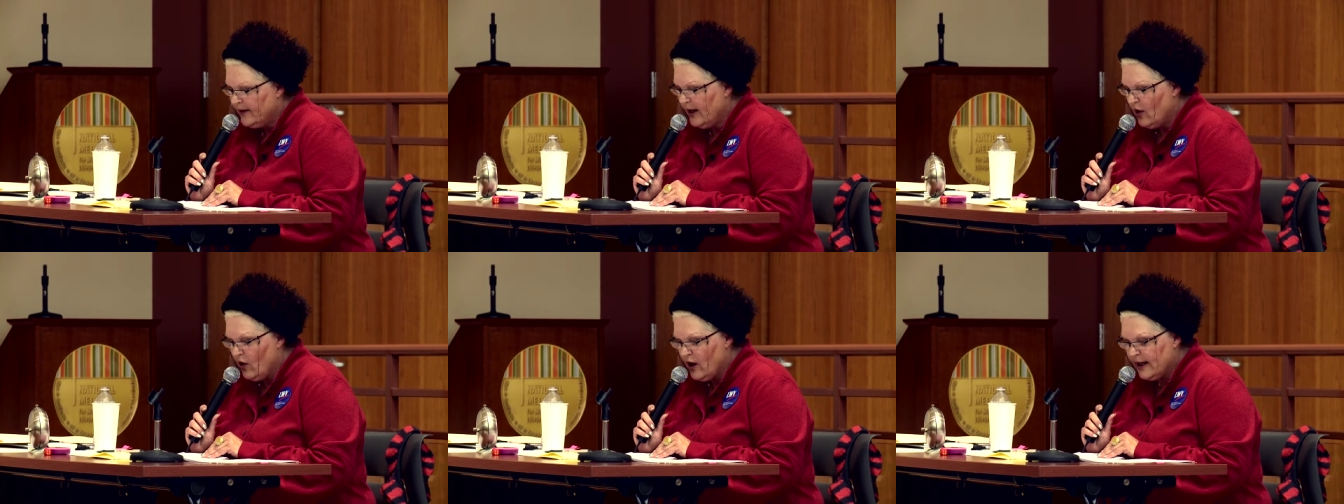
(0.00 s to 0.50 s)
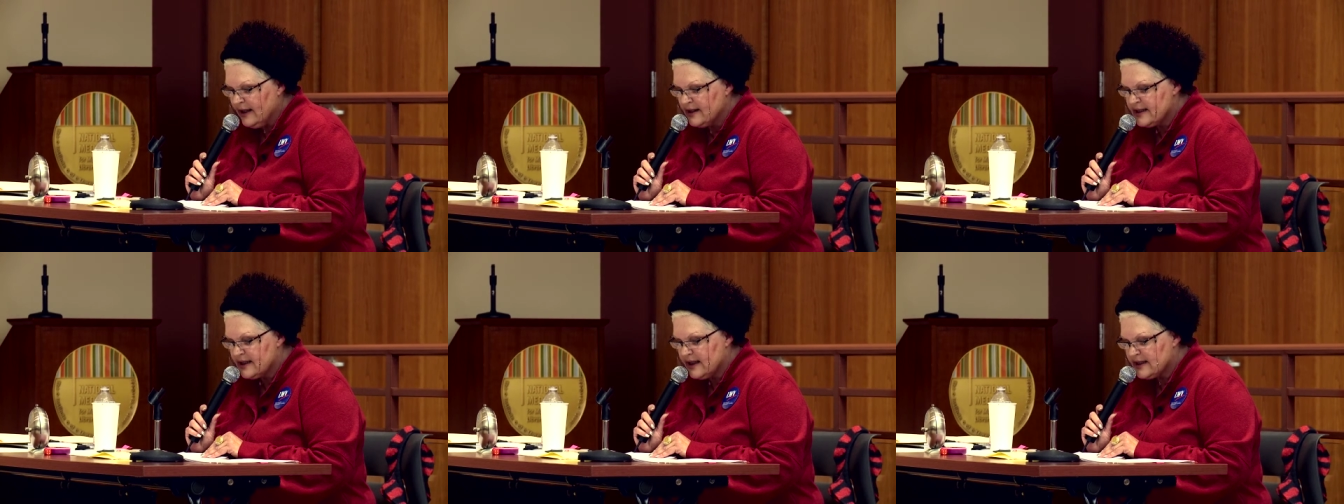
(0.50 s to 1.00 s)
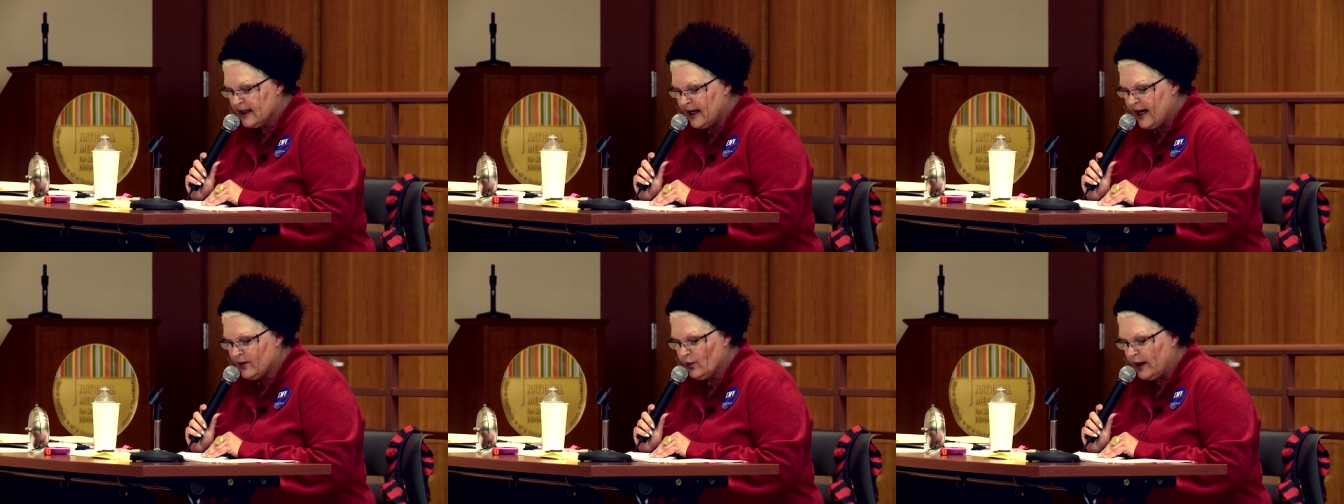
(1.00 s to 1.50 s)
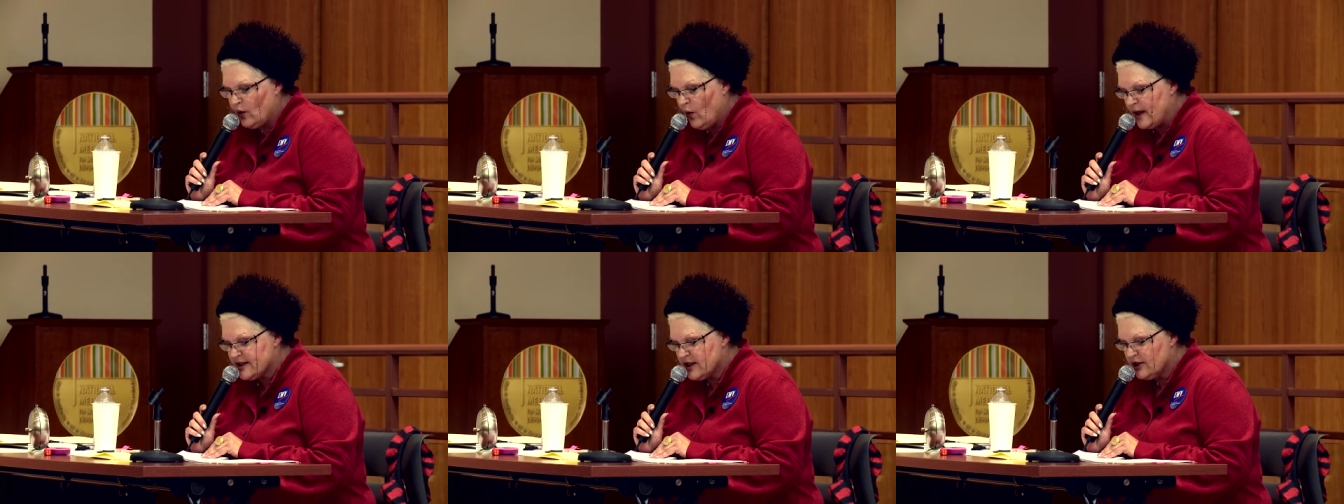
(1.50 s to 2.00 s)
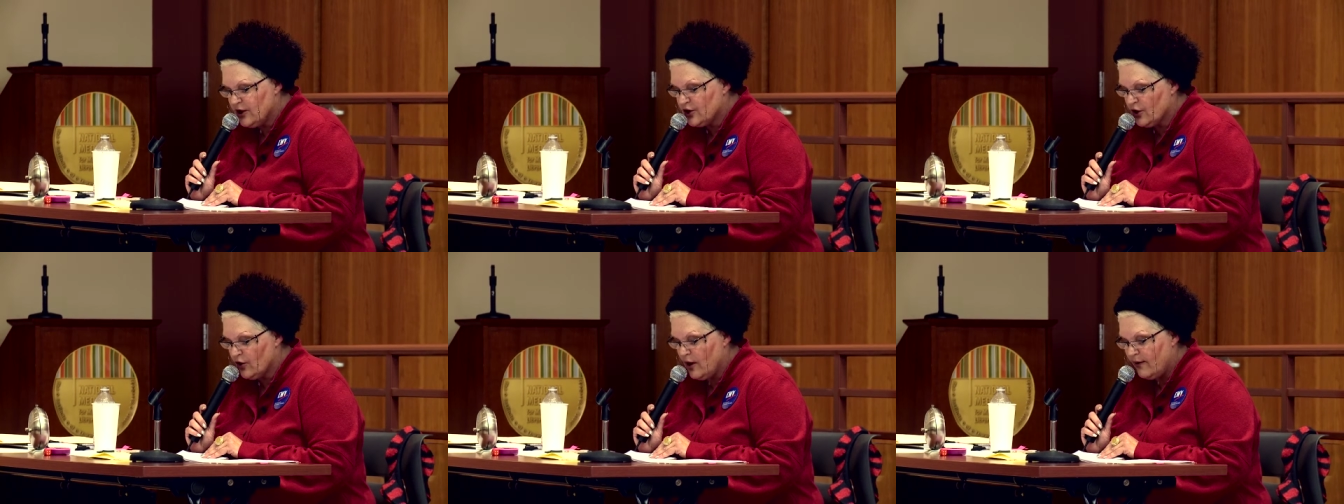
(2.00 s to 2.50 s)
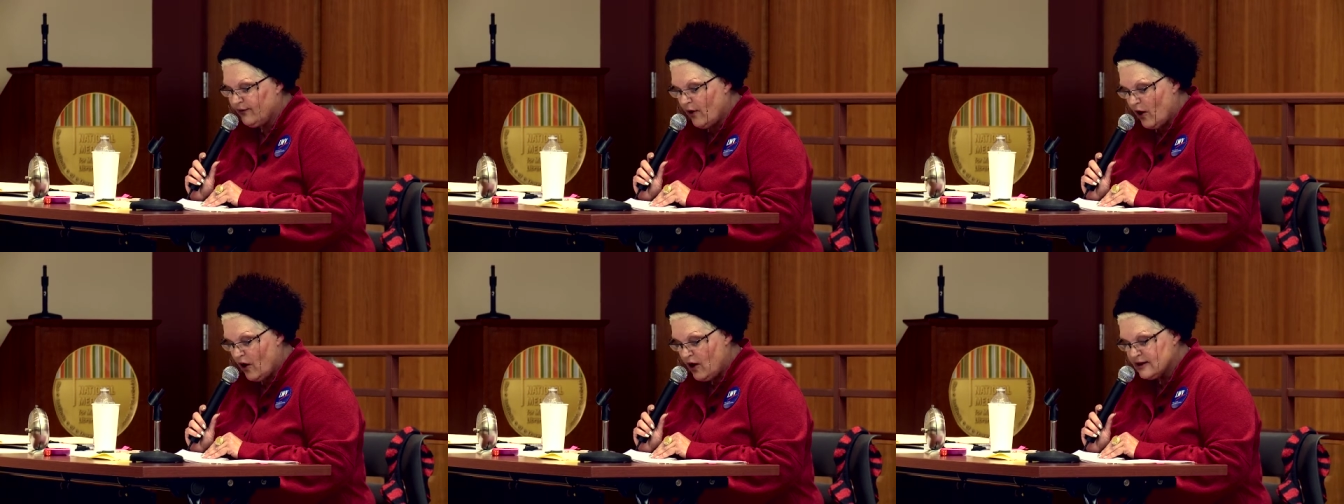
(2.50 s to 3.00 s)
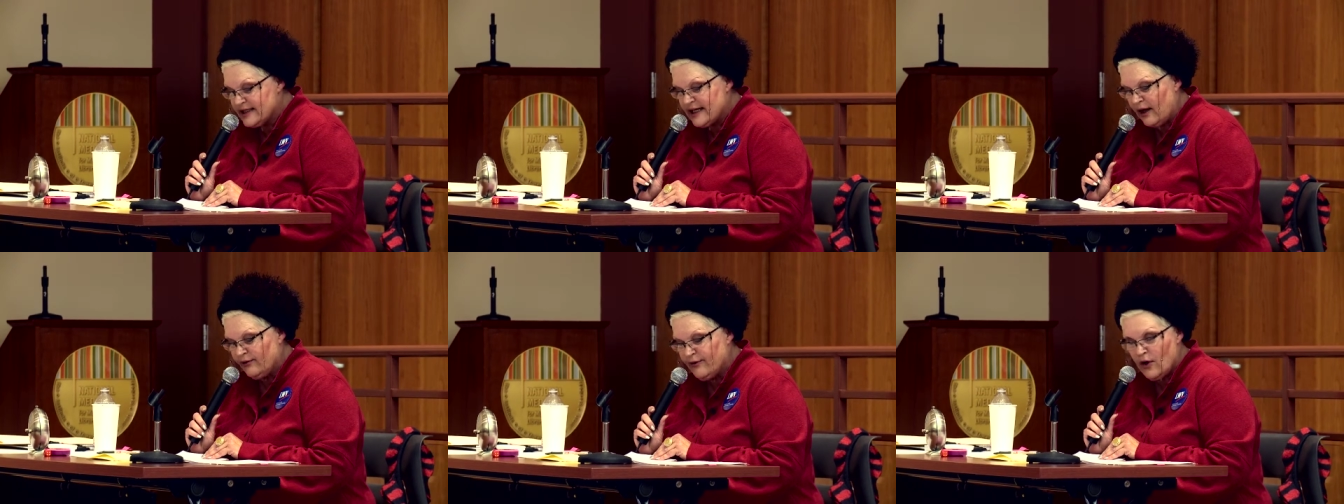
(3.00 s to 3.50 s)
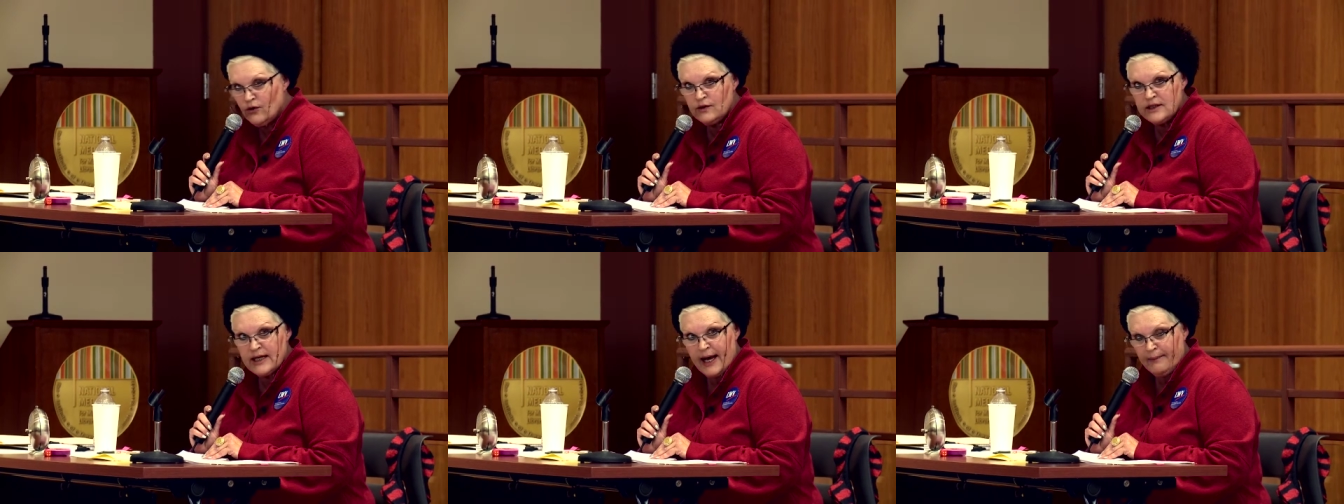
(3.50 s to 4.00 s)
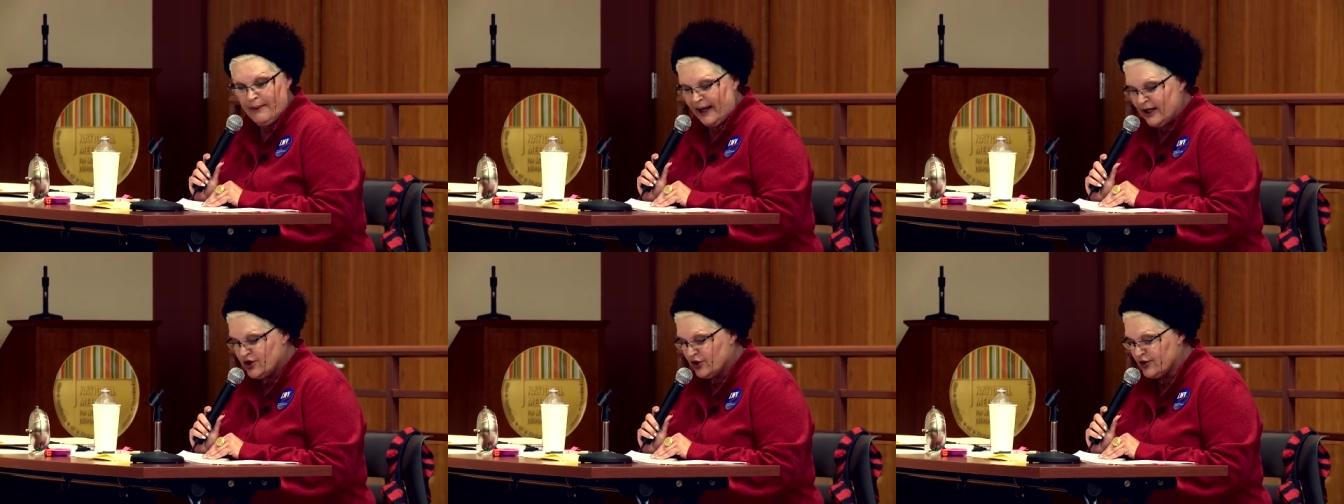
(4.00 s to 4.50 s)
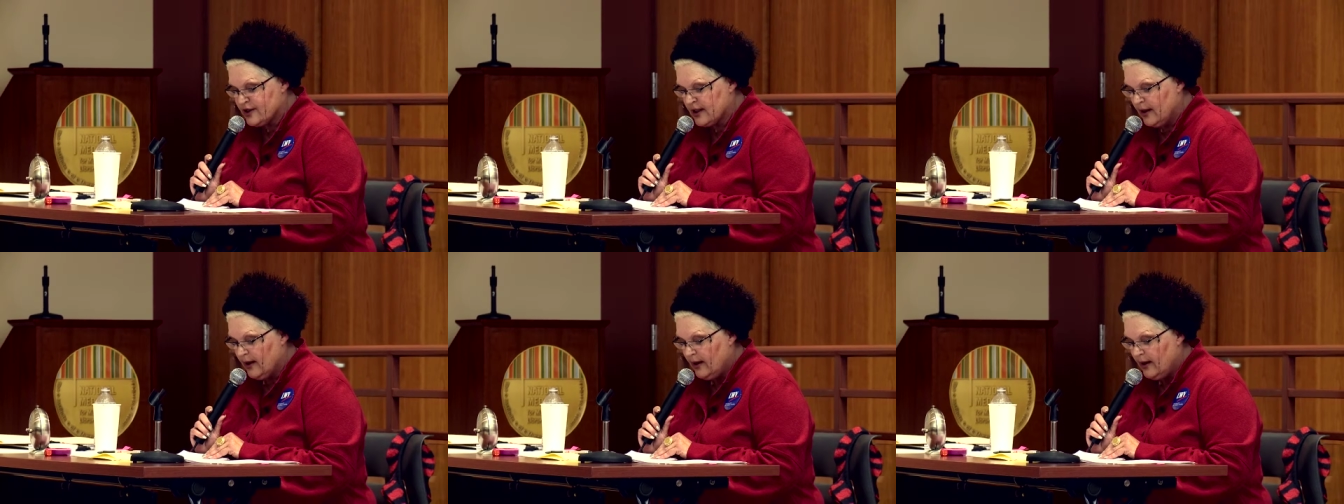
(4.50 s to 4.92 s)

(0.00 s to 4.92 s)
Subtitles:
The audience is again requested to turn off all cell phones and pagers.